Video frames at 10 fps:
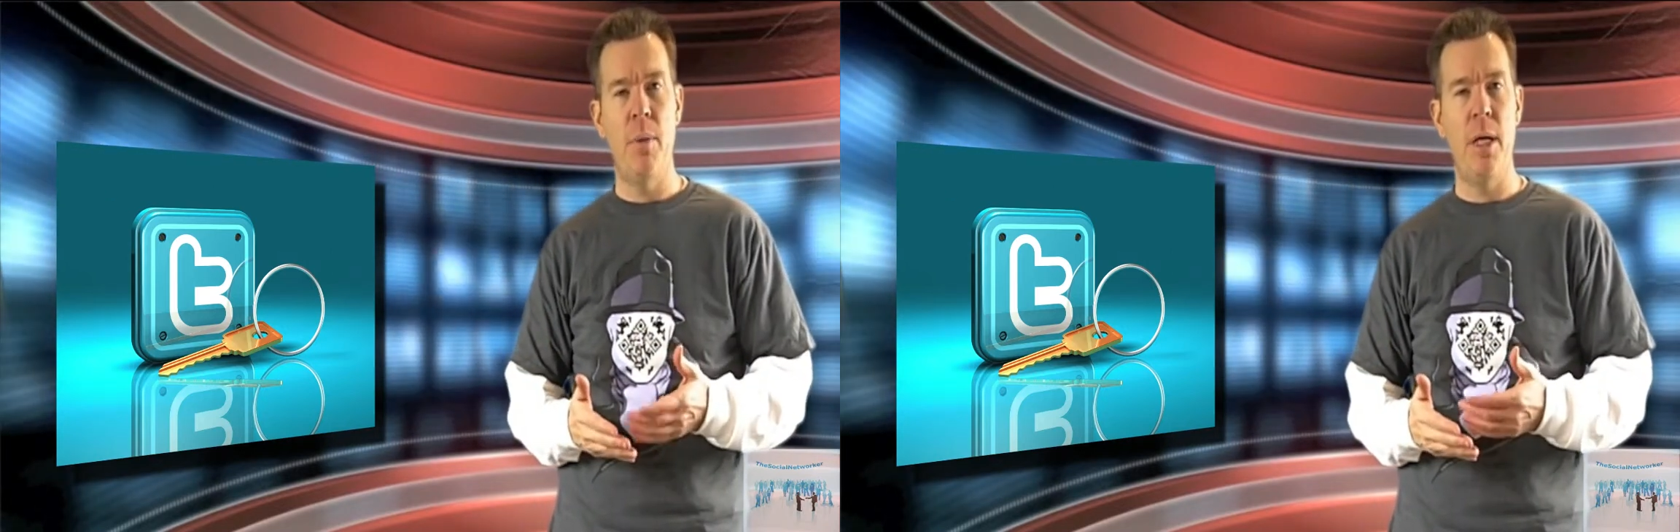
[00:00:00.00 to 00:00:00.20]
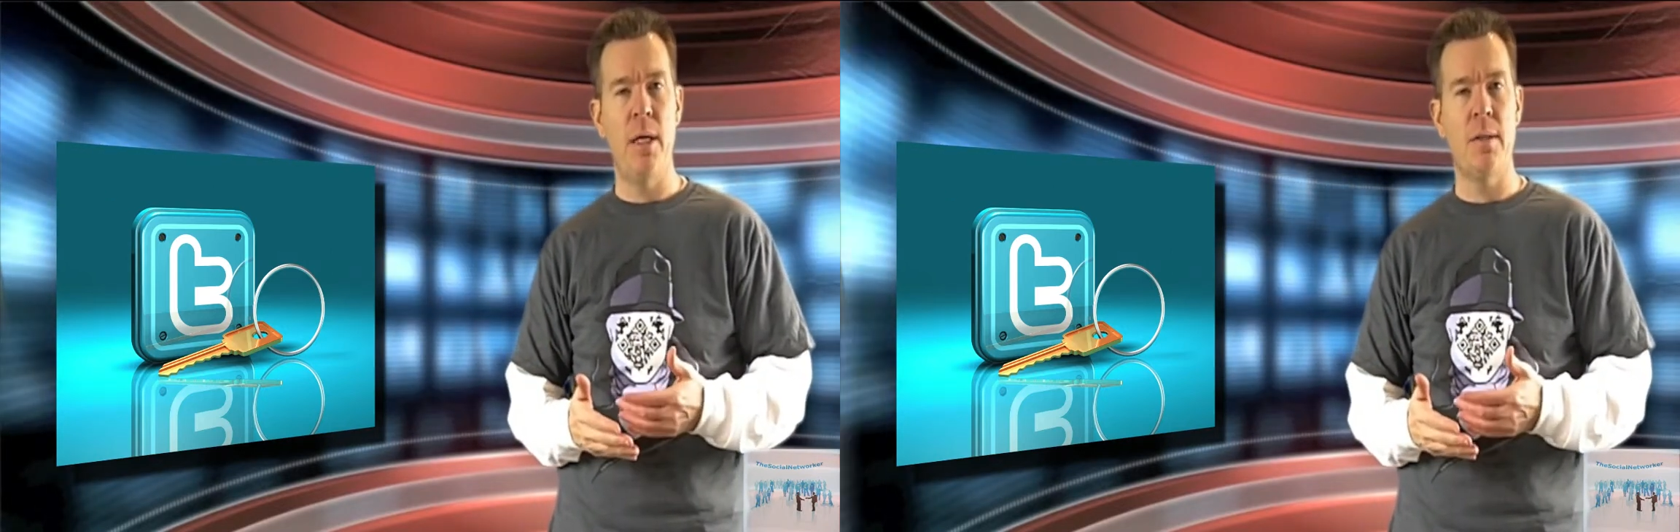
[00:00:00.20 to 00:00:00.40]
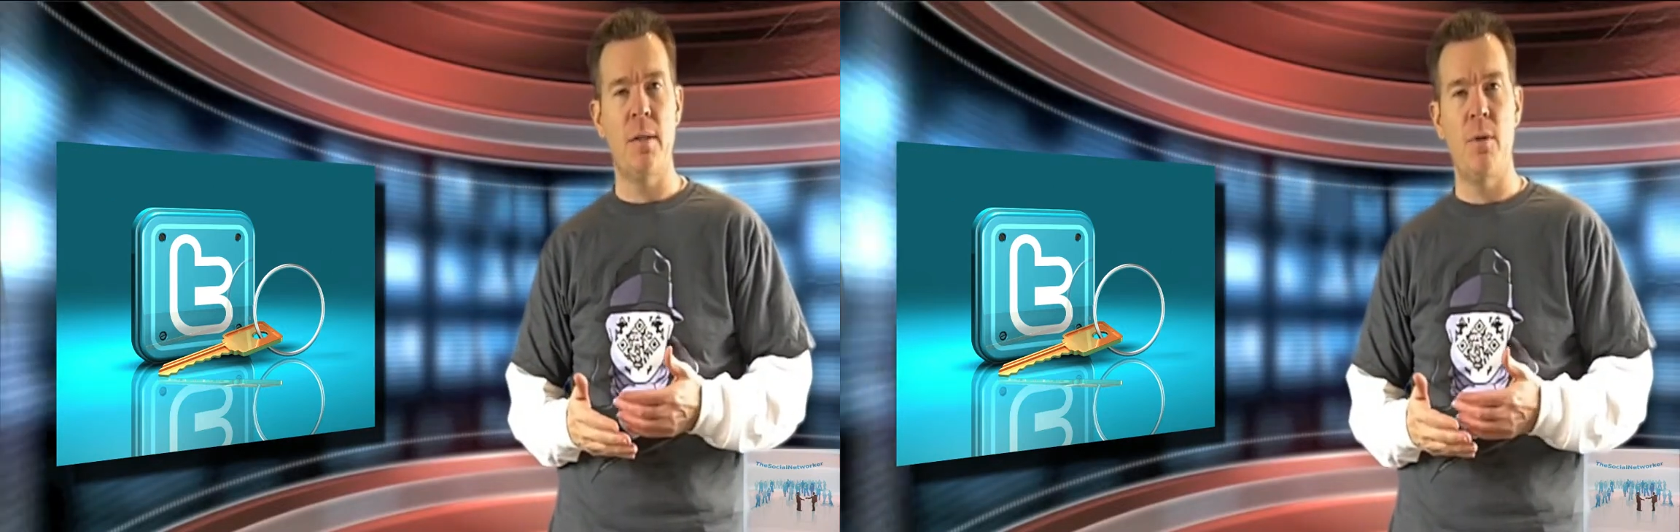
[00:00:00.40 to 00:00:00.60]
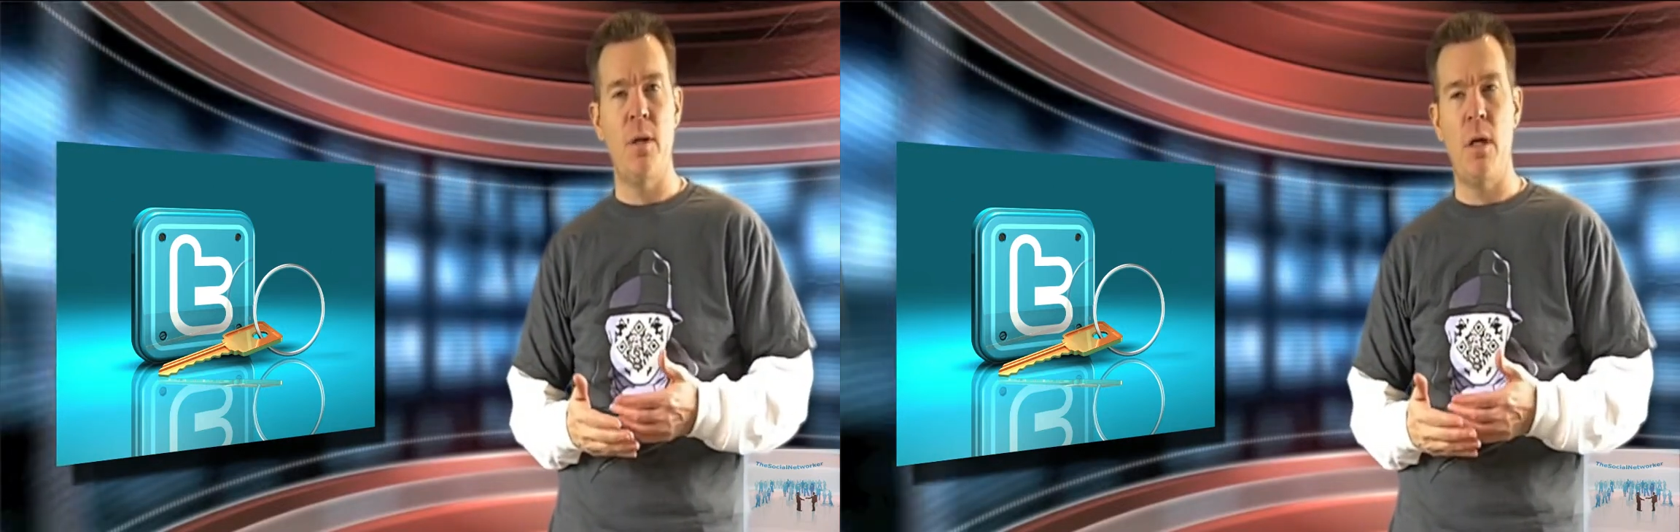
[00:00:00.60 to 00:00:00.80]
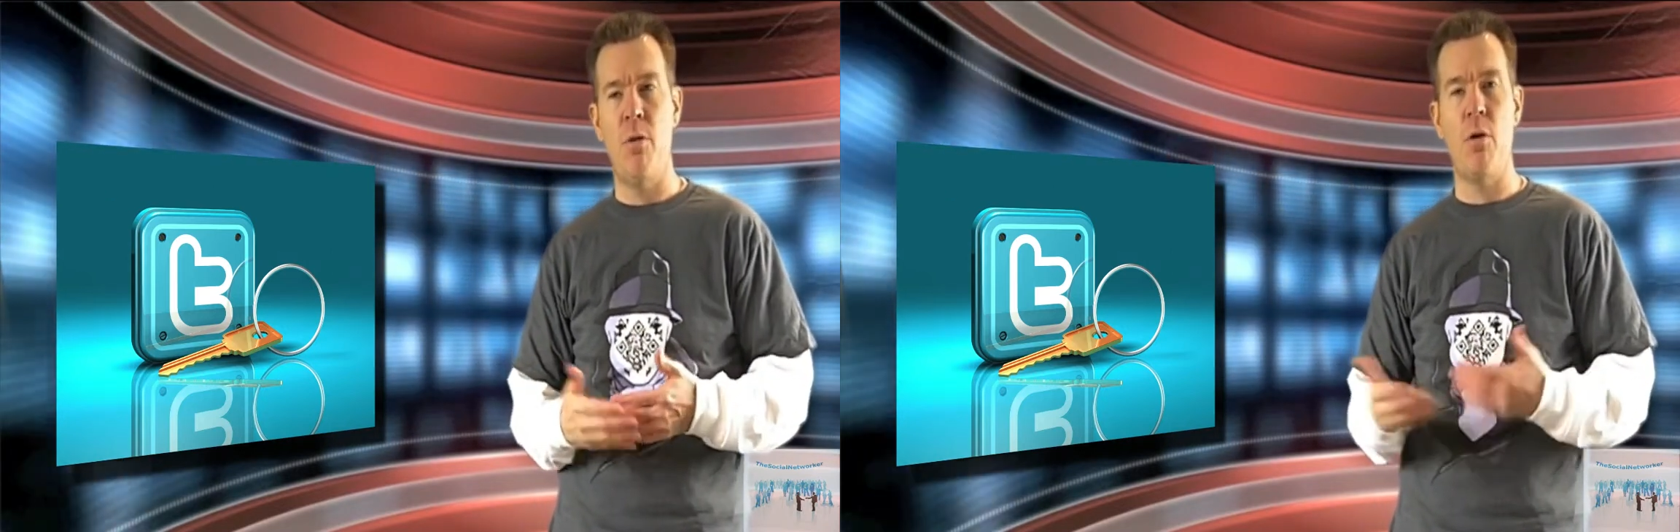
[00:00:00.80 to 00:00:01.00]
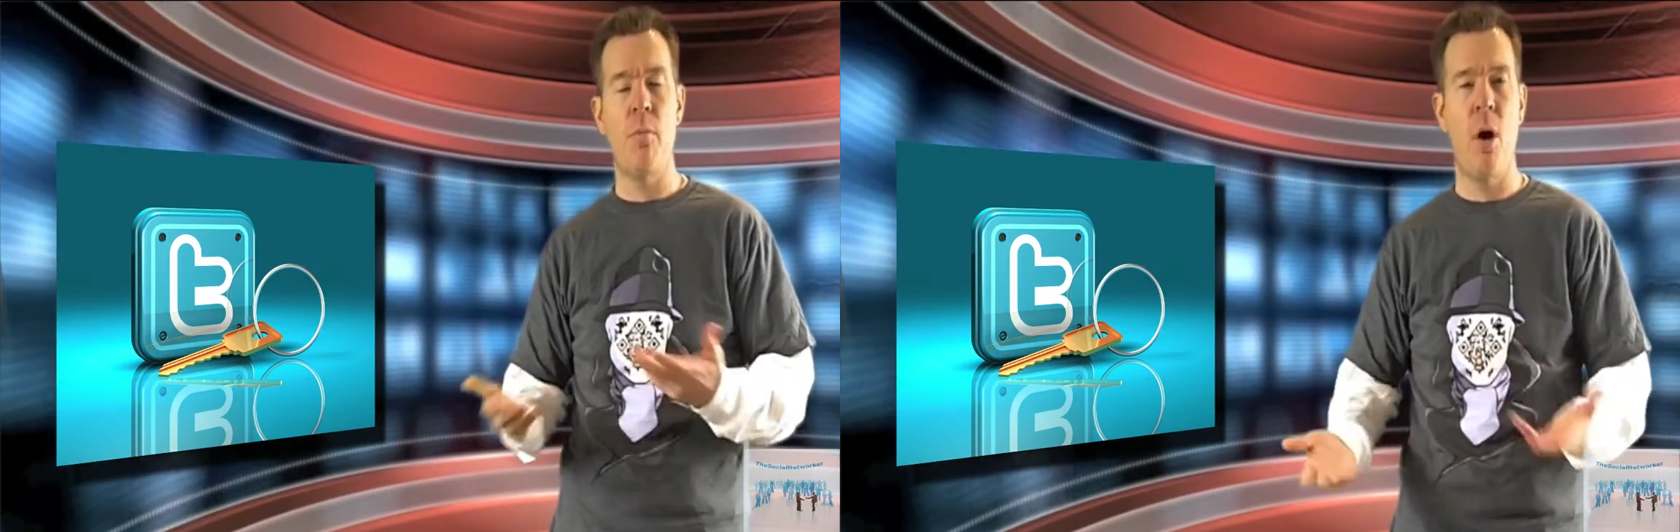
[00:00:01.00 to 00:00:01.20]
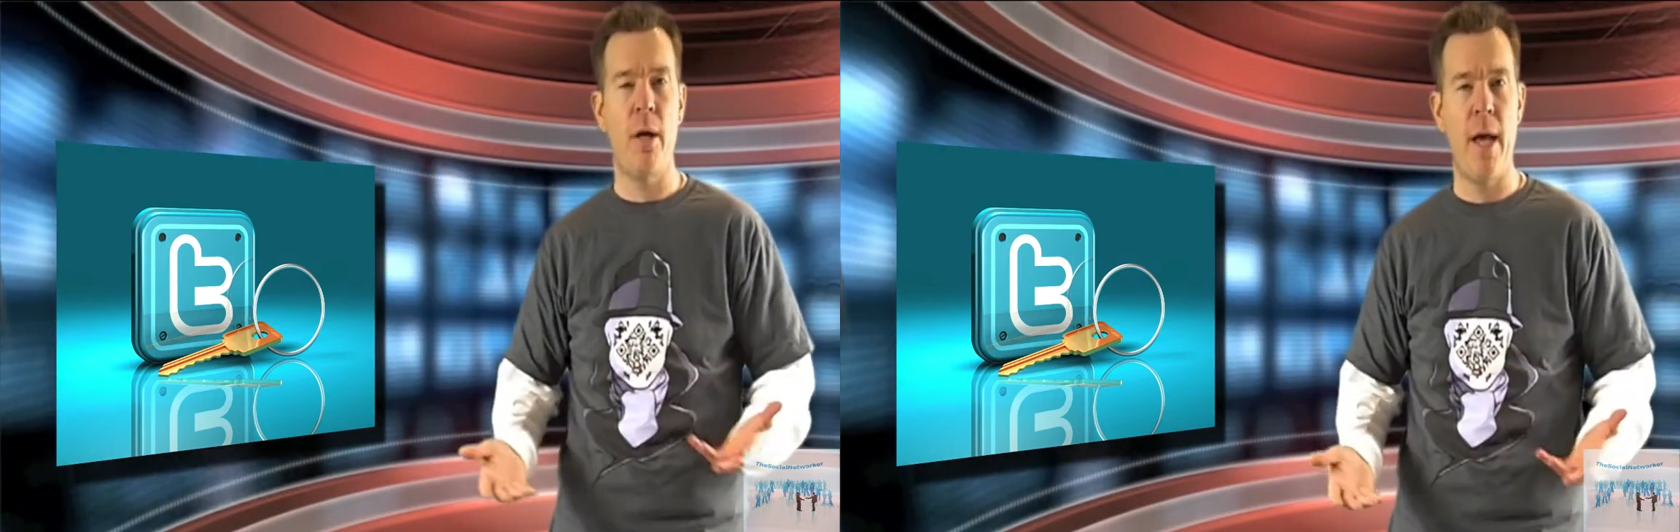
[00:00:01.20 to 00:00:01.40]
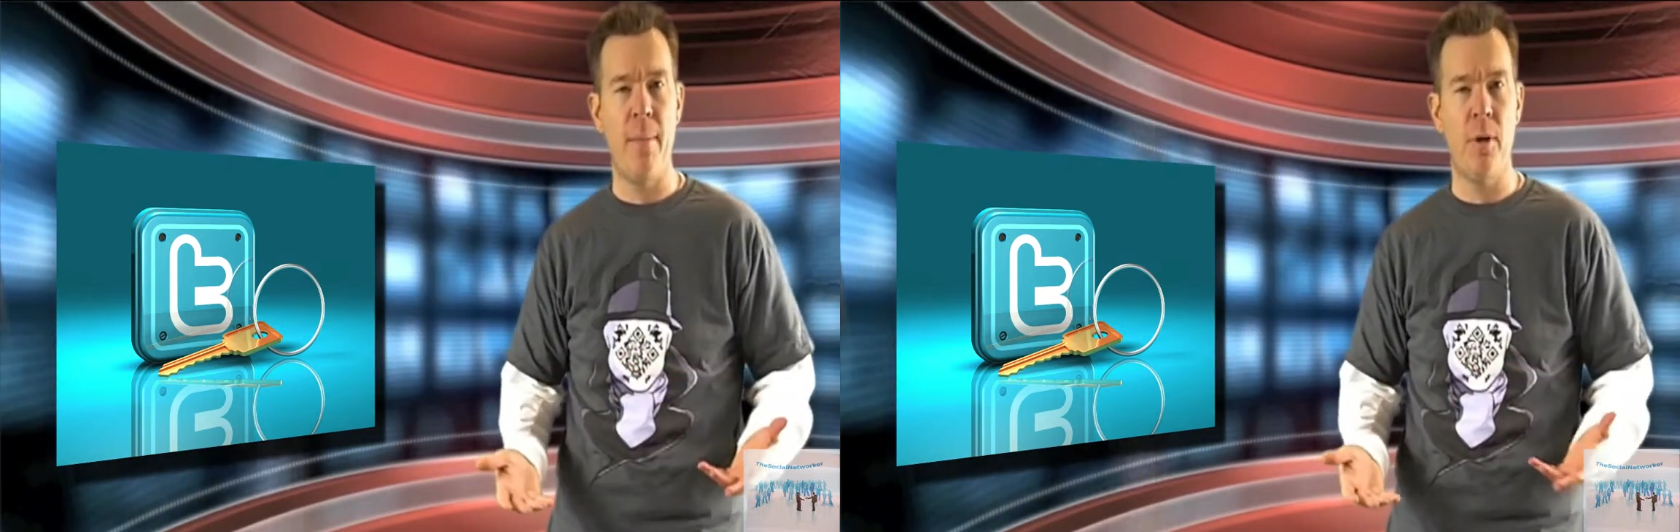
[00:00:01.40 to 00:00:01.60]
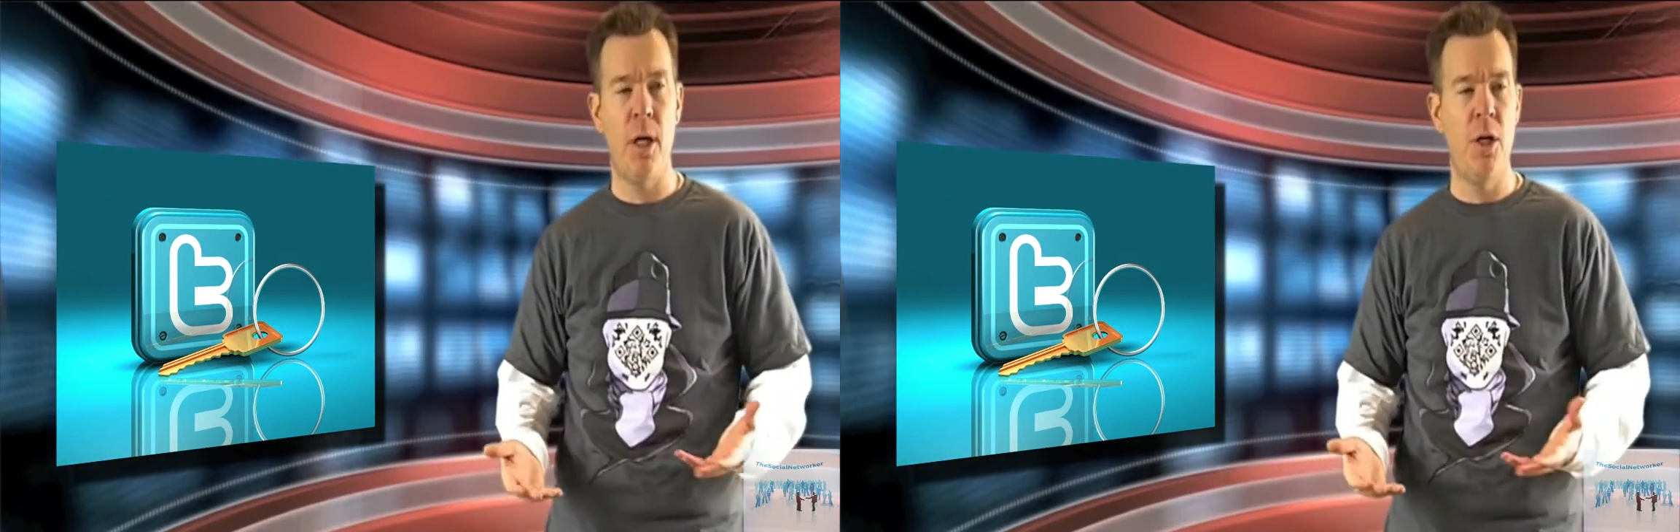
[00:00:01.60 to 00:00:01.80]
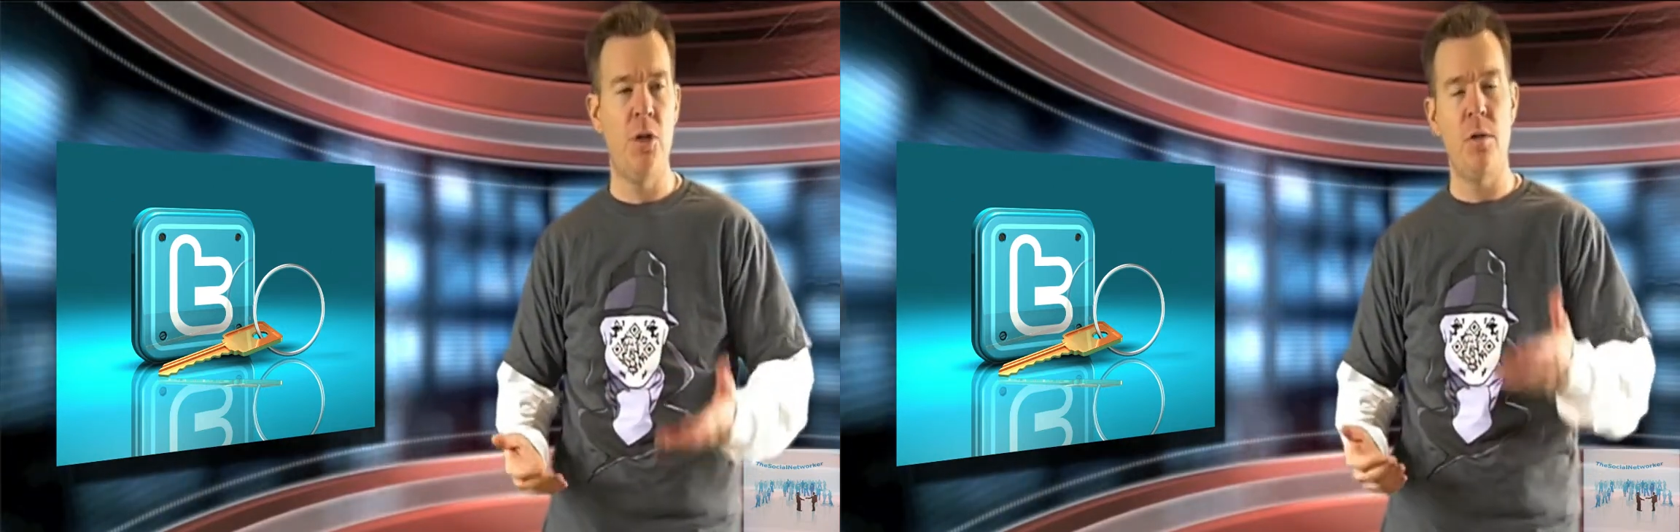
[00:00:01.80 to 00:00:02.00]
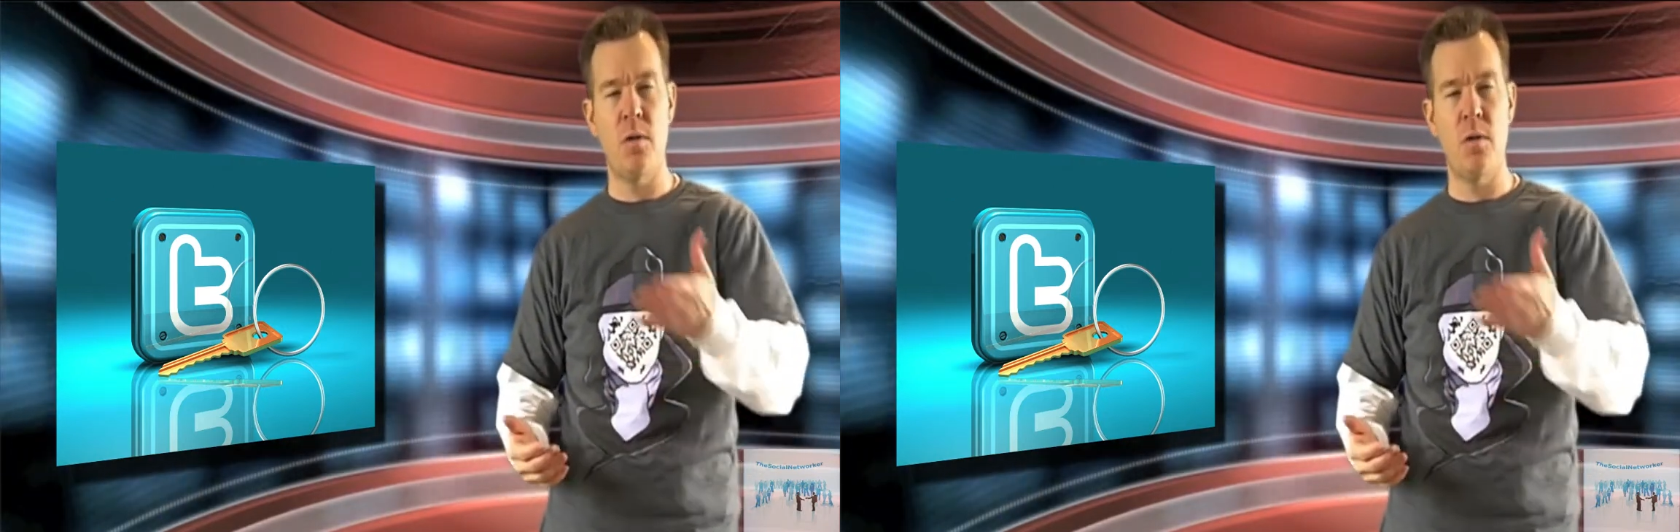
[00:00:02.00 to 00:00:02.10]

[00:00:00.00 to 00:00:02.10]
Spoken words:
be it some of the third-party applications,